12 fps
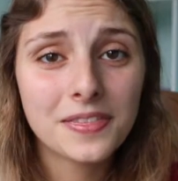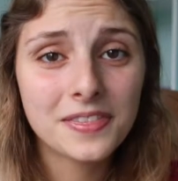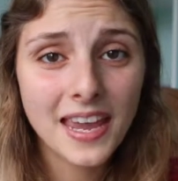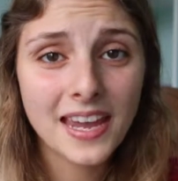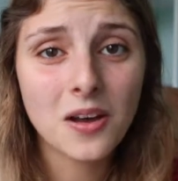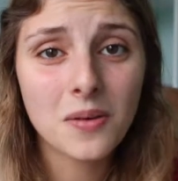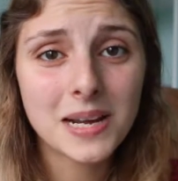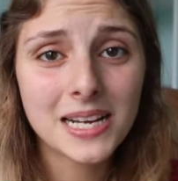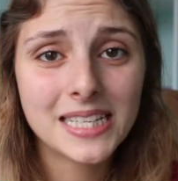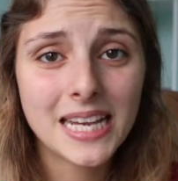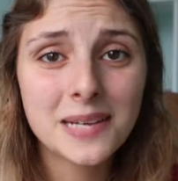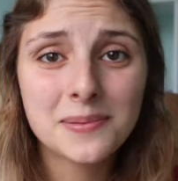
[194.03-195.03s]
they are my
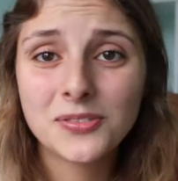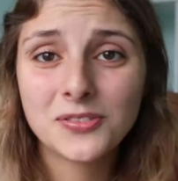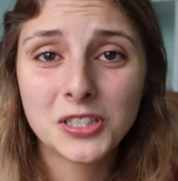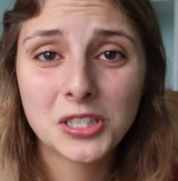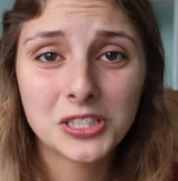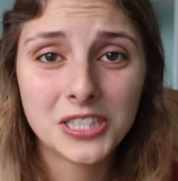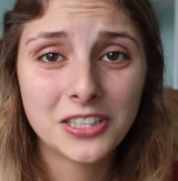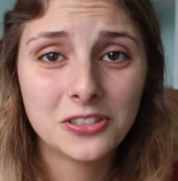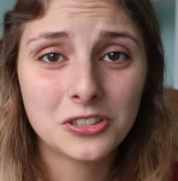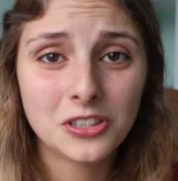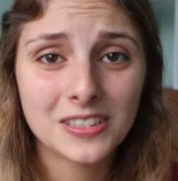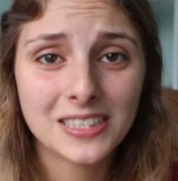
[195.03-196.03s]
tips for cutting
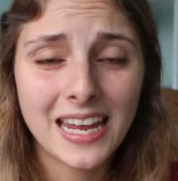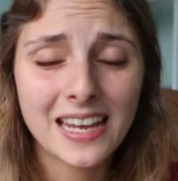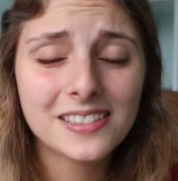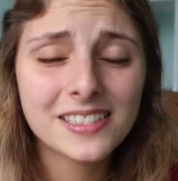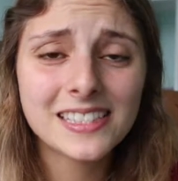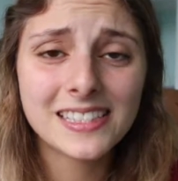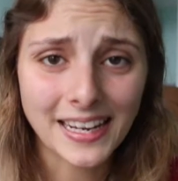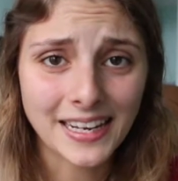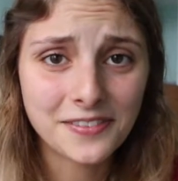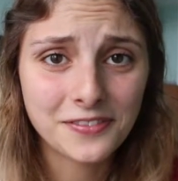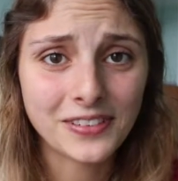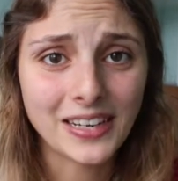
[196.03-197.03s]
your dog's nails
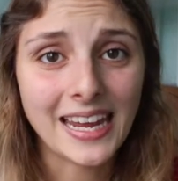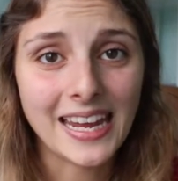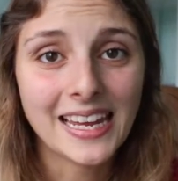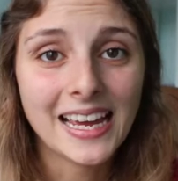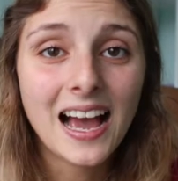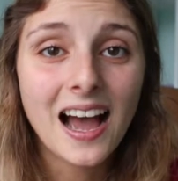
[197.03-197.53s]
safely.